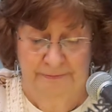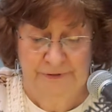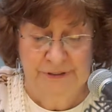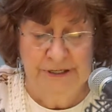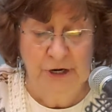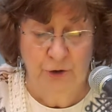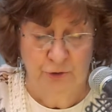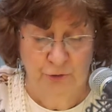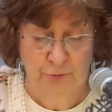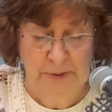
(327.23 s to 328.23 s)
It's a day or
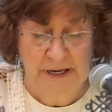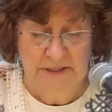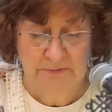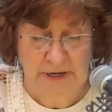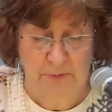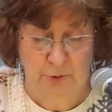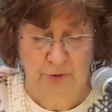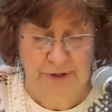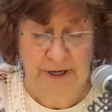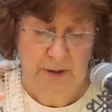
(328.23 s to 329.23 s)
two past my
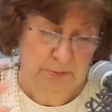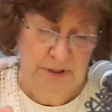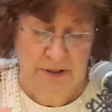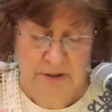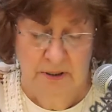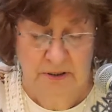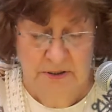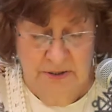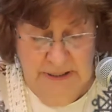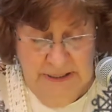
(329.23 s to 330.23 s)
birthday, but it's,